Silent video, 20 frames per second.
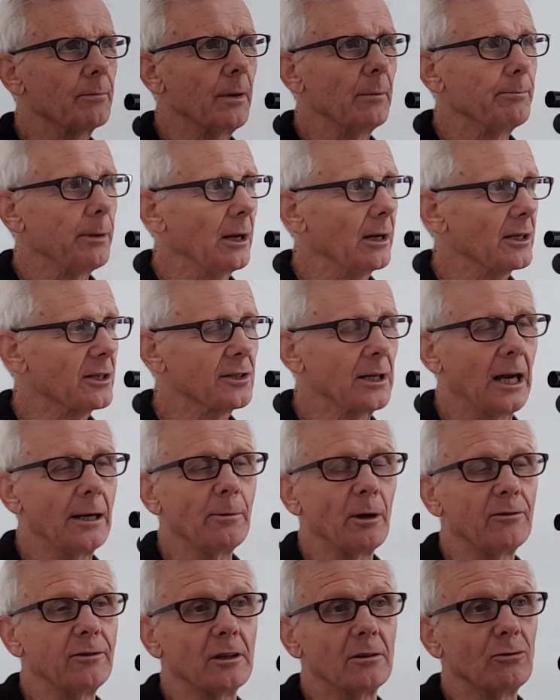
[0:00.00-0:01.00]
But about the same, I
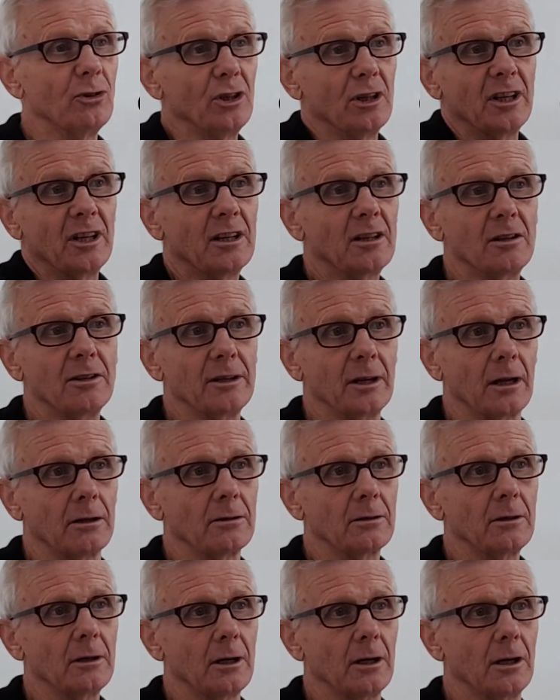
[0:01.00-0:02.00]
think, really. You
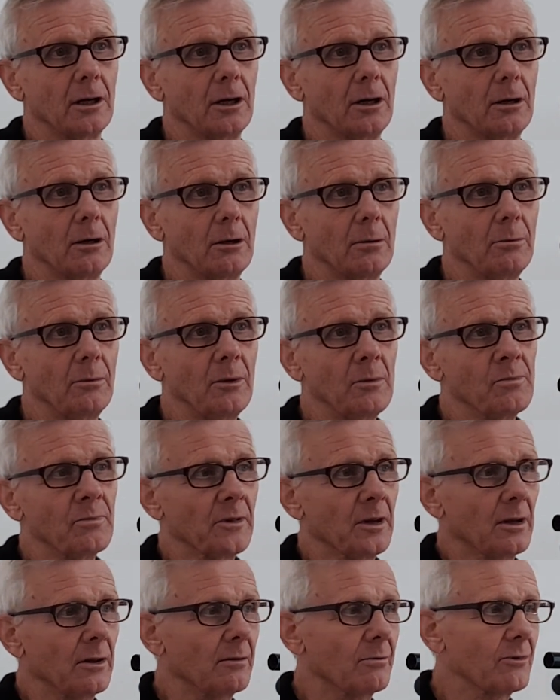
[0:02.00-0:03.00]
know,
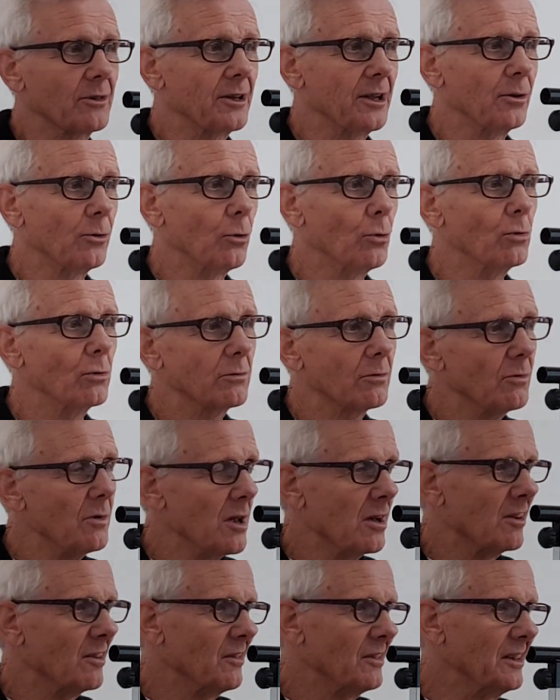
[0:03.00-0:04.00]
they're all,
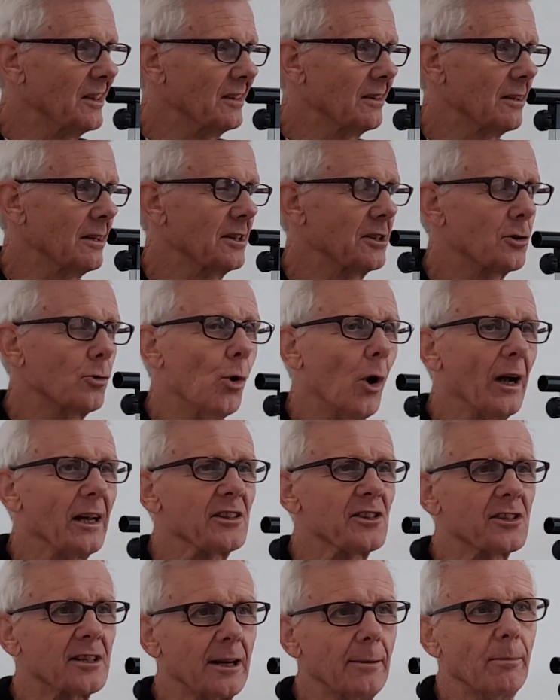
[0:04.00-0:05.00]
it's quite
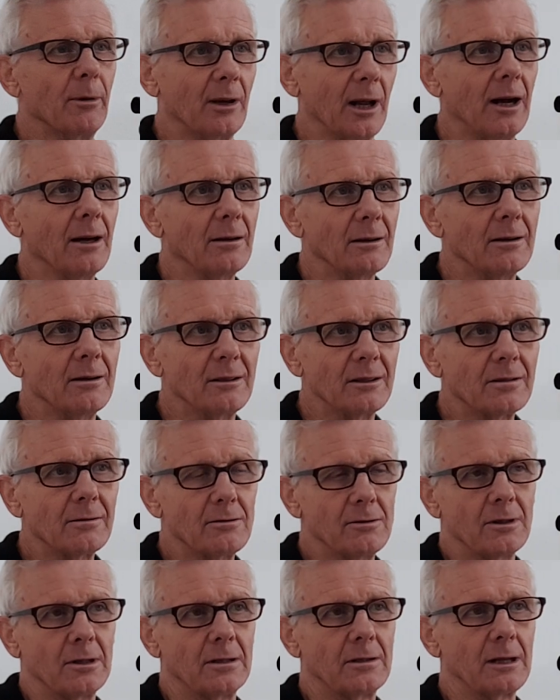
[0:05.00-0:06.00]
similar
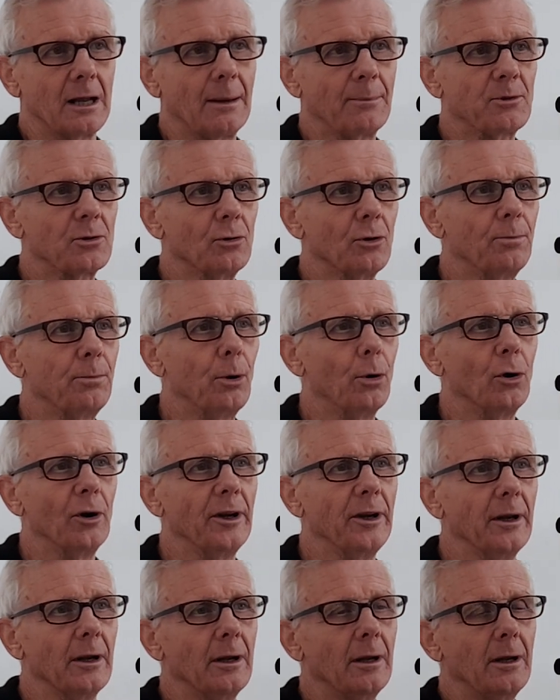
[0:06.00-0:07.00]
up to a
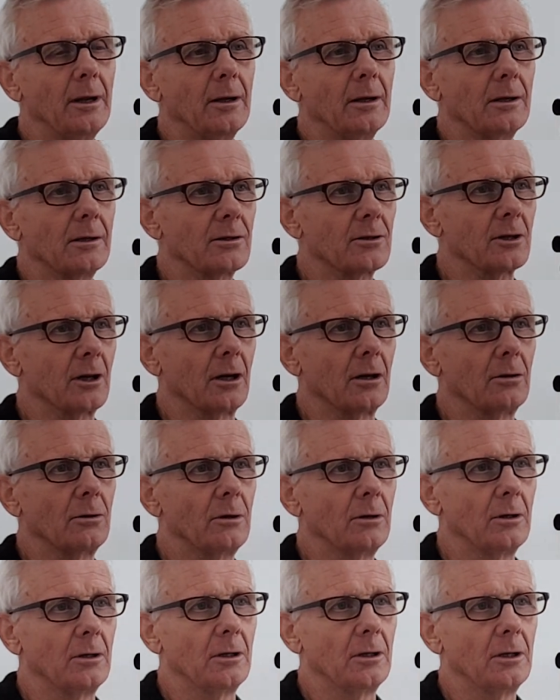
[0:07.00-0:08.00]
point.
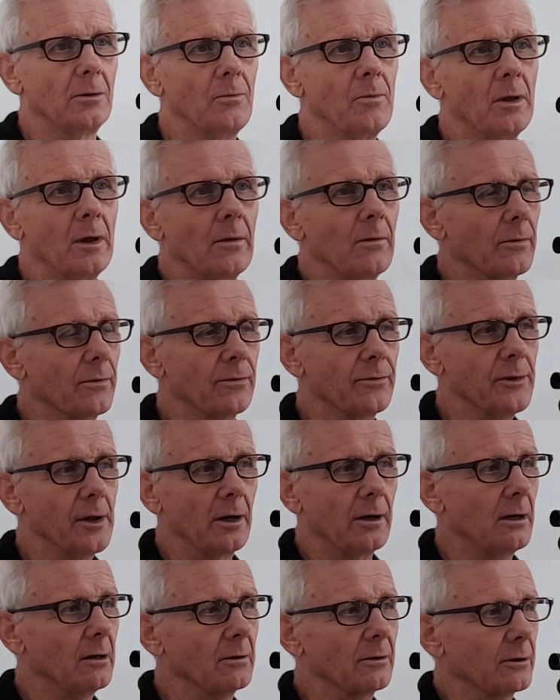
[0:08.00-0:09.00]
So
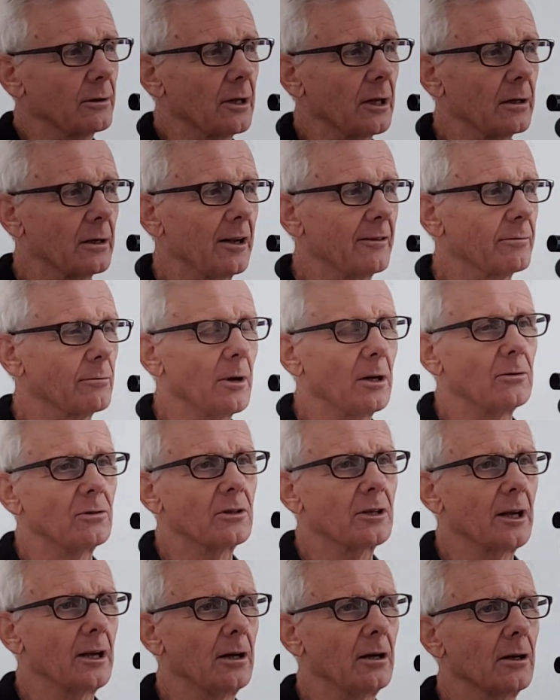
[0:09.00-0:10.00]
no, I love
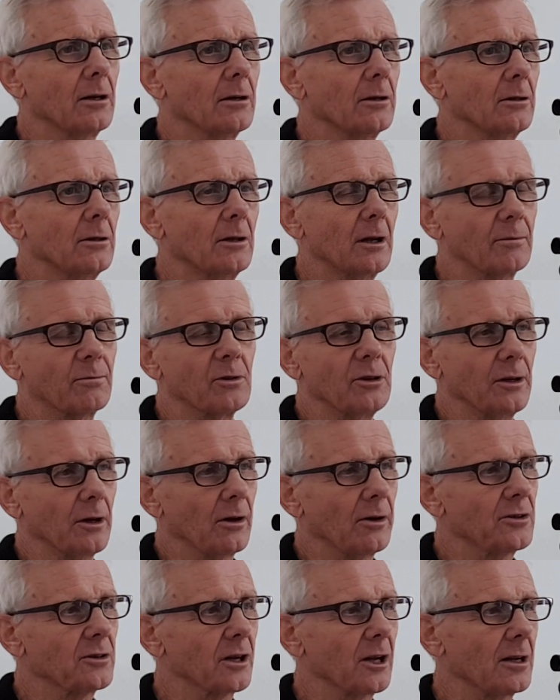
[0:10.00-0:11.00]
Motown, and you know, I
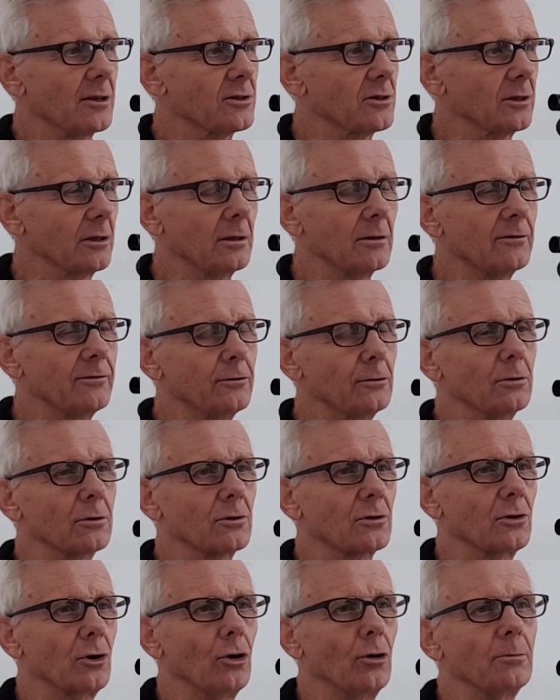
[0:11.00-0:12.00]
used to go and see the Four
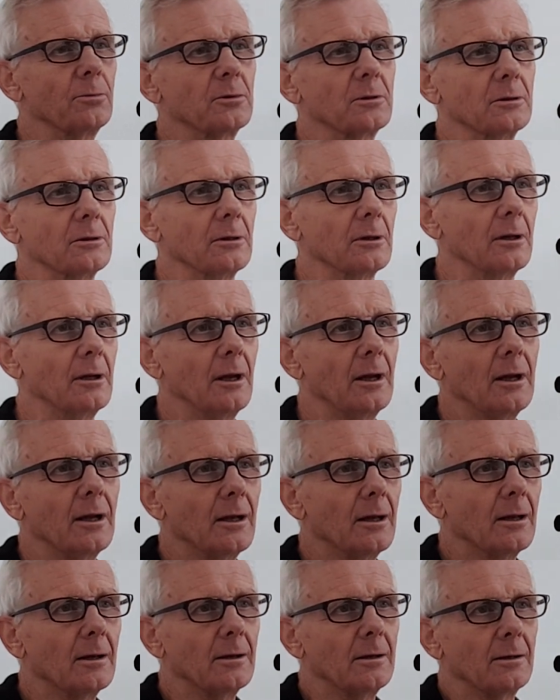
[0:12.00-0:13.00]
Tops and
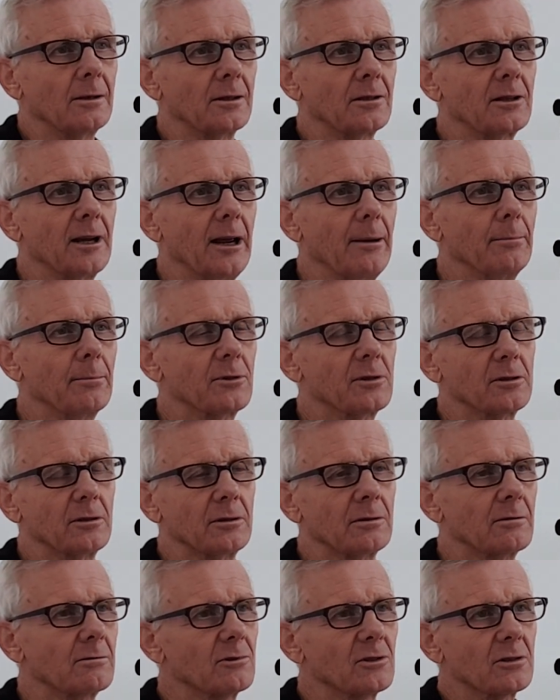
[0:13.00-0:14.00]
Ted's
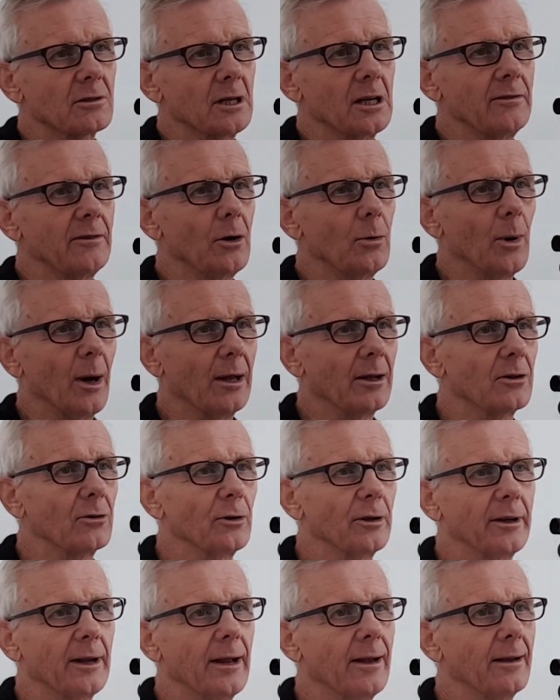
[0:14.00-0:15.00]
and Stevie Wonder
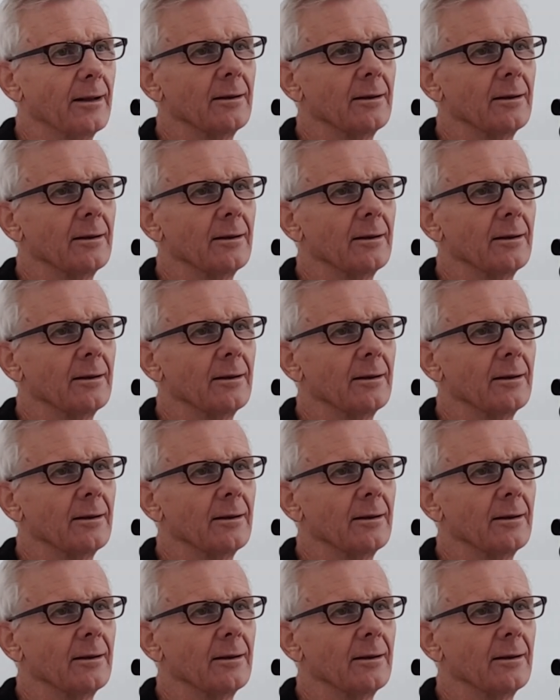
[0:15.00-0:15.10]
and that.